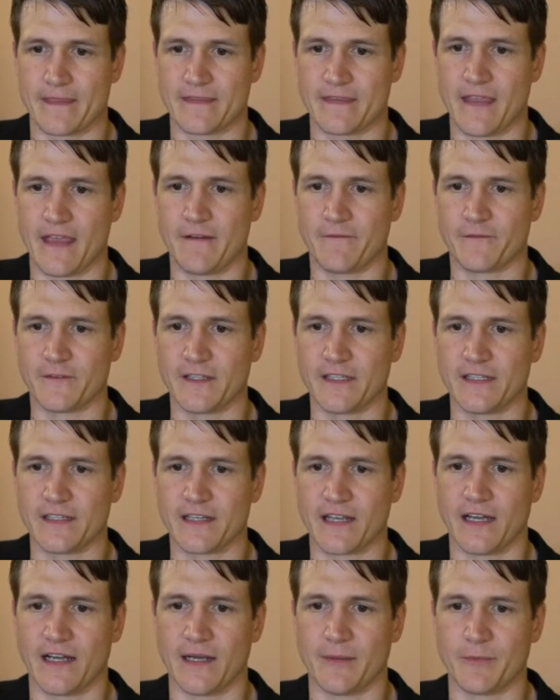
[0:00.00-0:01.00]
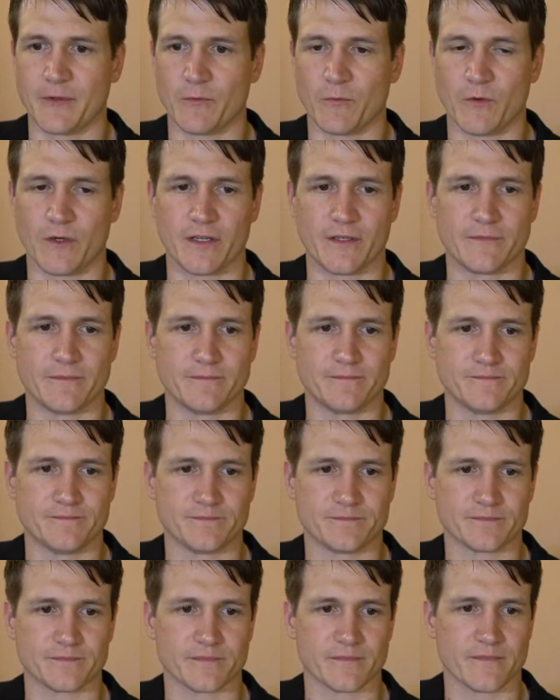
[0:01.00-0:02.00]
Definitely a common one.
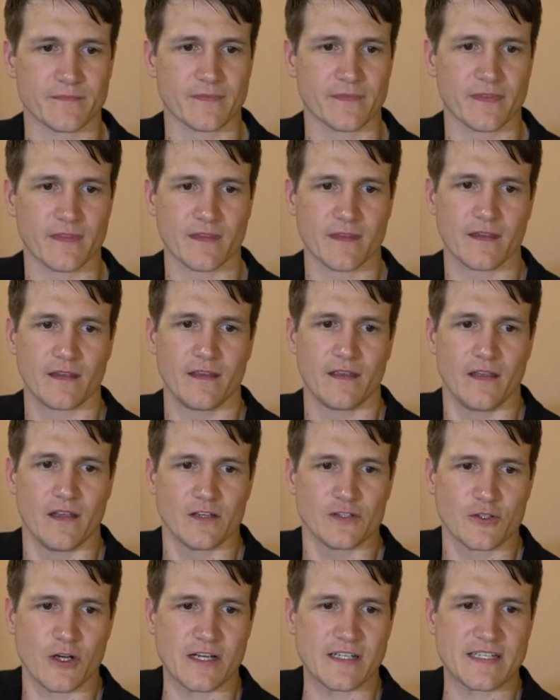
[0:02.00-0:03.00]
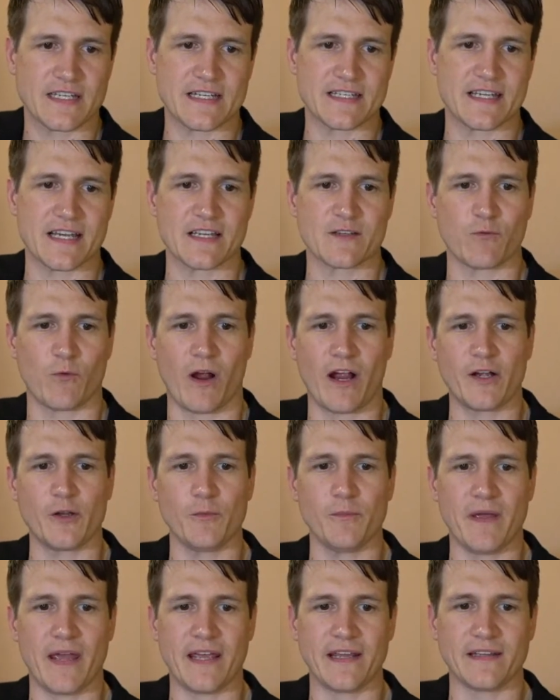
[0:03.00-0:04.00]
Tracy says, why do
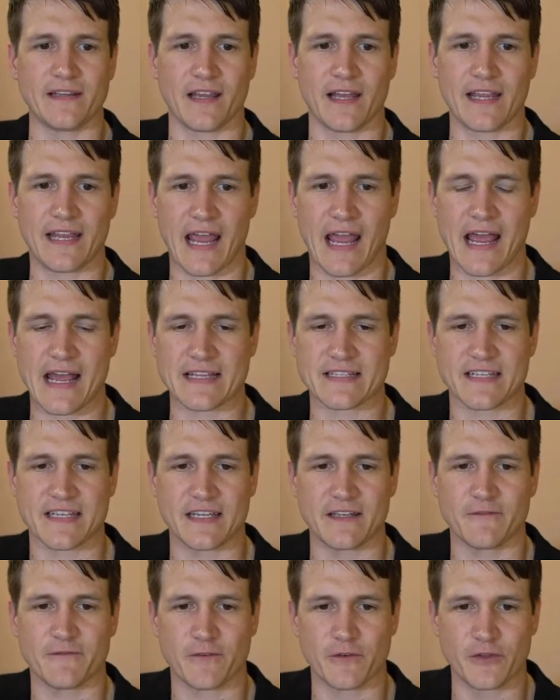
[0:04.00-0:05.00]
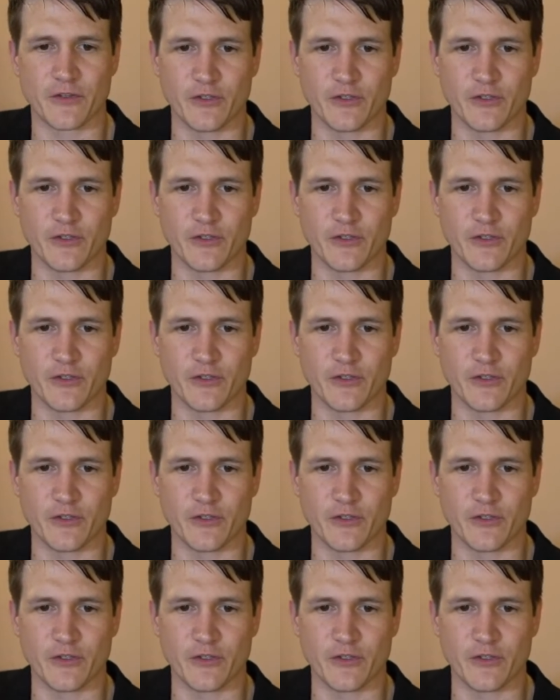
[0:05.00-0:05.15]
men like asking for